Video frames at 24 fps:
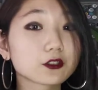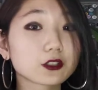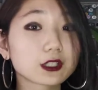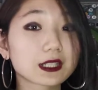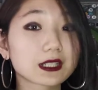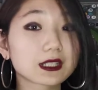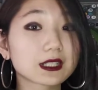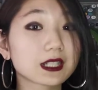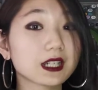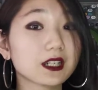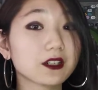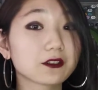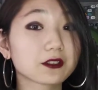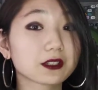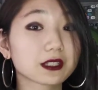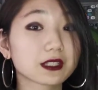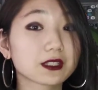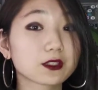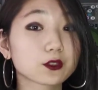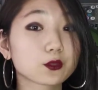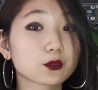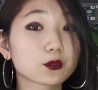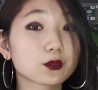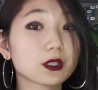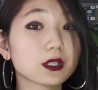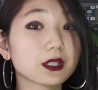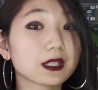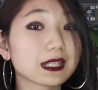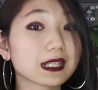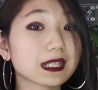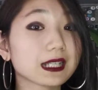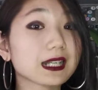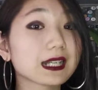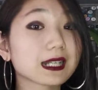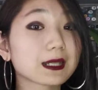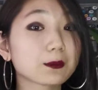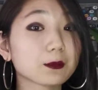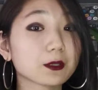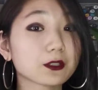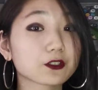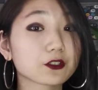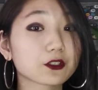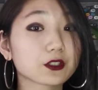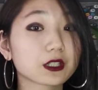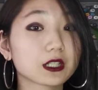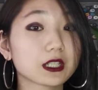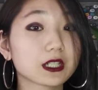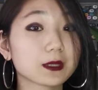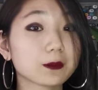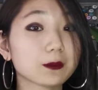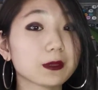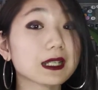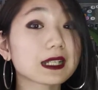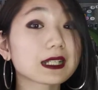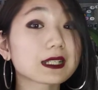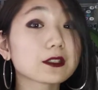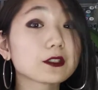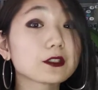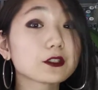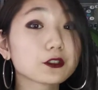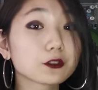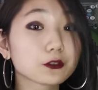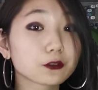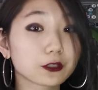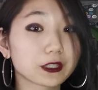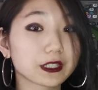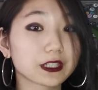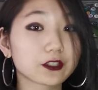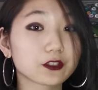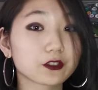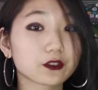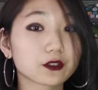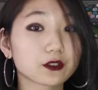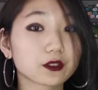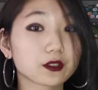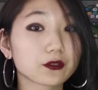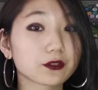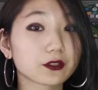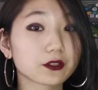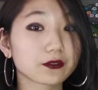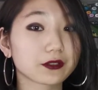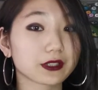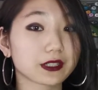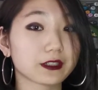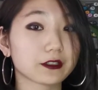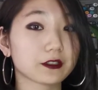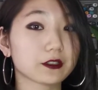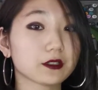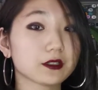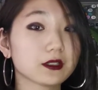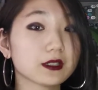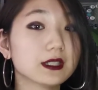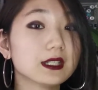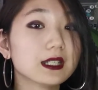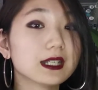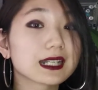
just count in twice as much time as the duration of your video.